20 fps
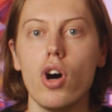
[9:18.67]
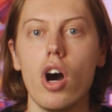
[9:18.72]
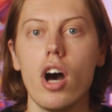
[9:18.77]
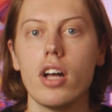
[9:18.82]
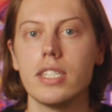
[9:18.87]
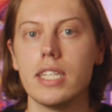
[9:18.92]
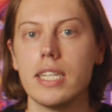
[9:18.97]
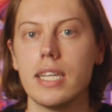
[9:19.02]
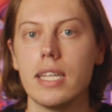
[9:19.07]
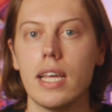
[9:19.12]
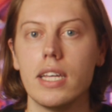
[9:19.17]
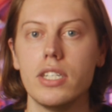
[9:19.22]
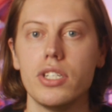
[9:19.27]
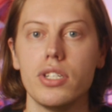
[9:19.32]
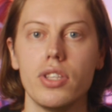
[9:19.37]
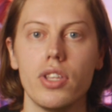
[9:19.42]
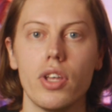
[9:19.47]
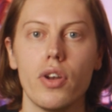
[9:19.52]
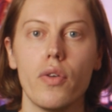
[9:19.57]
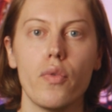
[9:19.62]

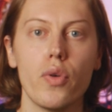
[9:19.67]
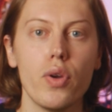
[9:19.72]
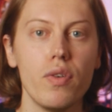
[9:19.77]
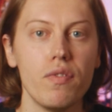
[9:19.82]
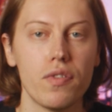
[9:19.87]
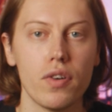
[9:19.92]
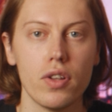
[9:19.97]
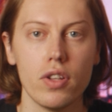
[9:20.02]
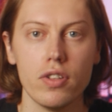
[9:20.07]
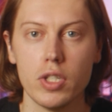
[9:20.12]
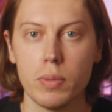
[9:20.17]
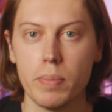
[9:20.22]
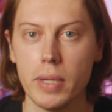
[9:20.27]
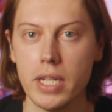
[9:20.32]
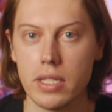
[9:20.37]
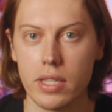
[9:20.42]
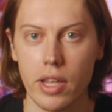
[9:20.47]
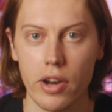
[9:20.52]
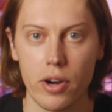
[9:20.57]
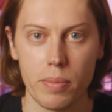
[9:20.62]
articulation than a room full of
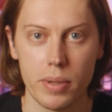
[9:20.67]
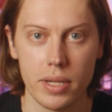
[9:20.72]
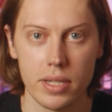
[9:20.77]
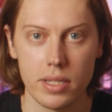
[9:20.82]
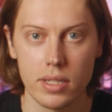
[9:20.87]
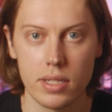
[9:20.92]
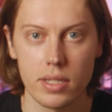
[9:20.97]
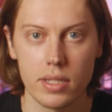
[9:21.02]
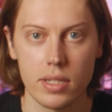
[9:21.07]
speech therapists.